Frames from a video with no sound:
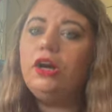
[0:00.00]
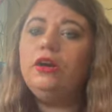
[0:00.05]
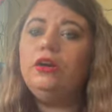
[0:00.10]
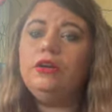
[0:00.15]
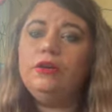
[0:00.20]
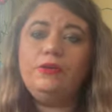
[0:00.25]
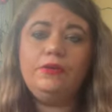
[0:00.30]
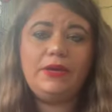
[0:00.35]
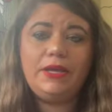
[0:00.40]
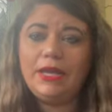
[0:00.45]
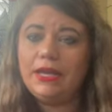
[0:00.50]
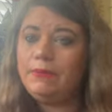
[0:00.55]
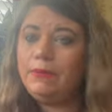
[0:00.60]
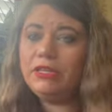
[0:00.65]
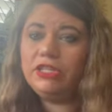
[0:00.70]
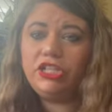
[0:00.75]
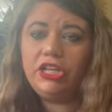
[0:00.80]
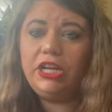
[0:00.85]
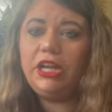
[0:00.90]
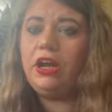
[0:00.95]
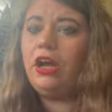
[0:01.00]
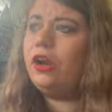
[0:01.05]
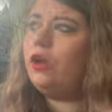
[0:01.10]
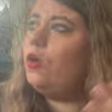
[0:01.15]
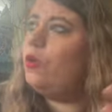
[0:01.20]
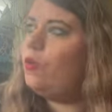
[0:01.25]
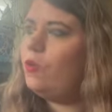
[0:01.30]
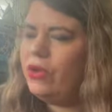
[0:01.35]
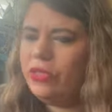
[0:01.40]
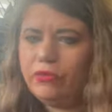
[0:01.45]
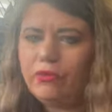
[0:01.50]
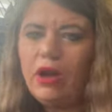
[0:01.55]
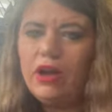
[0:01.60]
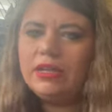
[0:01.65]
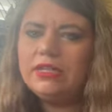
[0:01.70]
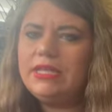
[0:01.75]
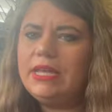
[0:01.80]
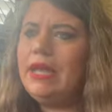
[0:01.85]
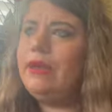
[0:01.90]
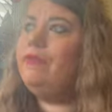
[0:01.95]
Who he had been cheating on with
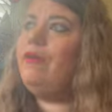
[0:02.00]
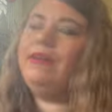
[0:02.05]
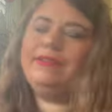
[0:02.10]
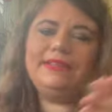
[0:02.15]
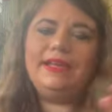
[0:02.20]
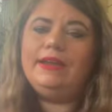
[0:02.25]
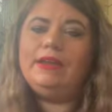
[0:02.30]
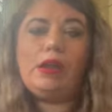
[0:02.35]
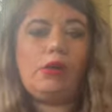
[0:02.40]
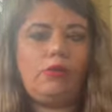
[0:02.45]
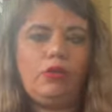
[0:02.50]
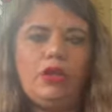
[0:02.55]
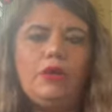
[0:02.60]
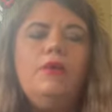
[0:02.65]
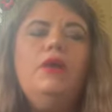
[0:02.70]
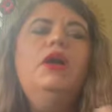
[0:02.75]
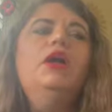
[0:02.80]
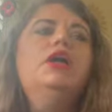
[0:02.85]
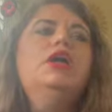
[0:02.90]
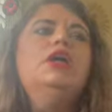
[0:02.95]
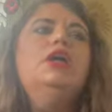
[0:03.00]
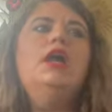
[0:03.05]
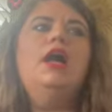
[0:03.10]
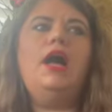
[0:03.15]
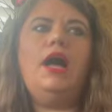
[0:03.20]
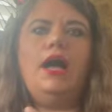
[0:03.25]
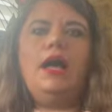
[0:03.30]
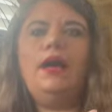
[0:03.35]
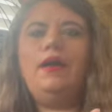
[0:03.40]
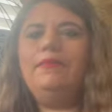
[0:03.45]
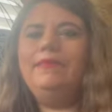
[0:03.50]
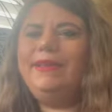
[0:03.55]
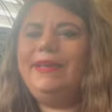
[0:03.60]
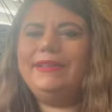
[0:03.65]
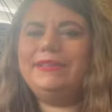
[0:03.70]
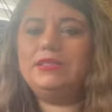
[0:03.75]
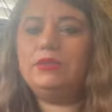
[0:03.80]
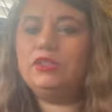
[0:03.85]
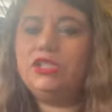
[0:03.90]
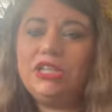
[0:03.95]
Roxy, and Roxy had no clue.
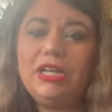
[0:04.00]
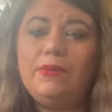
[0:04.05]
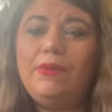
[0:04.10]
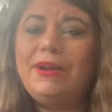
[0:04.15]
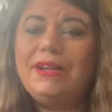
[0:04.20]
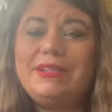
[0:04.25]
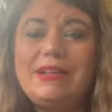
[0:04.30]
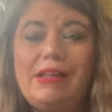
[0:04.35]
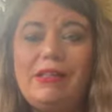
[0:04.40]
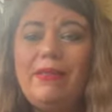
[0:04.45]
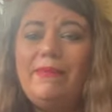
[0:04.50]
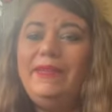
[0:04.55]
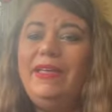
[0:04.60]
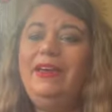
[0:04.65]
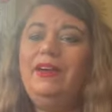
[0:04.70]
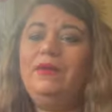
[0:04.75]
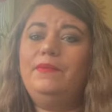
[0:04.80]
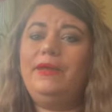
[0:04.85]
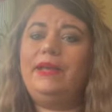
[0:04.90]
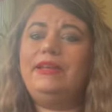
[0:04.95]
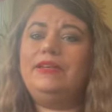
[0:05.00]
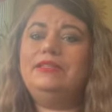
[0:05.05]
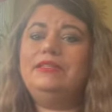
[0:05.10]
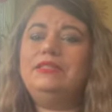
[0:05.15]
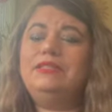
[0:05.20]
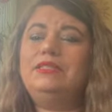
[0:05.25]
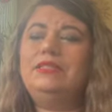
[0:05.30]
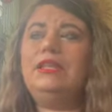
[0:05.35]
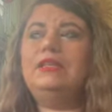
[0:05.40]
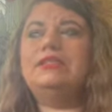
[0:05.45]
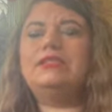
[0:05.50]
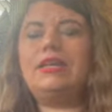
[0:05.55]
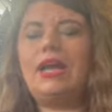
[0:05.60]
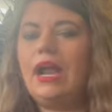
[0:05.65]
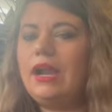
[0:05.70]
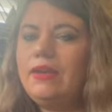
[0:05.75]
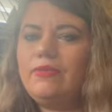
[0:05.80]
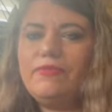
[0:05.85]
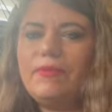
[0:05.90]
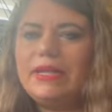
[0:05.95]
And so she didn't want to tell him there because that's
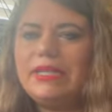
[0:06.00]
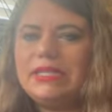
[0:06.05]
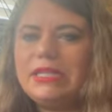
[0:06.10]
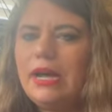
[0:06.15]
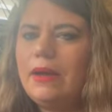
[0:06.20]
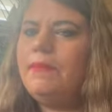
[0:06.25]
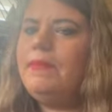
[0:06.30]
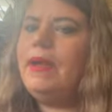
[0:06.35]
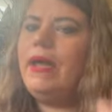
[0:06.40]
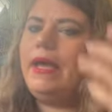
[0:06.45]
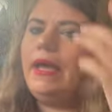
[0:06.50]
kind of messed up.